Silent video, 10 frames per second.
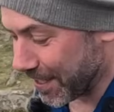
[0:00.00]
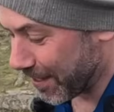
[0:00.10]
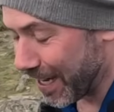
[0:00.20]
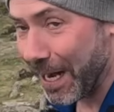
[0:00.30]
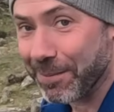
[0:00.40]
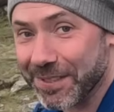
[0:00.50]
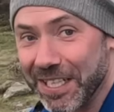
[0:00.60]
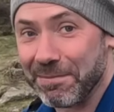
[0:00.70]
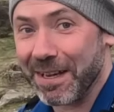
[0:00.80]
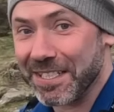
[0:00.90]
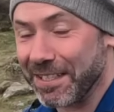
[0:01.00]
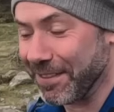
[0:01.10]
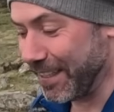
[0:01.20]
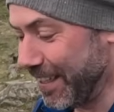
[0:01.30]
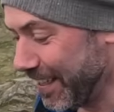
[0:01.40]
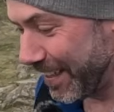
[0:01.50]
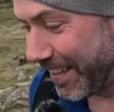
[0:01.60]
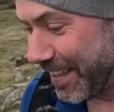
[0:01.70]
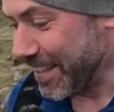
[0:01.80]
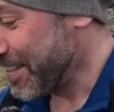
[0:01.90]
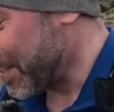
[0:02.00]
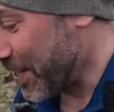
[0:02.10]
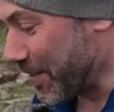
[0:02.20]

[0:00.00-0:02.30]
are absolutely massive. So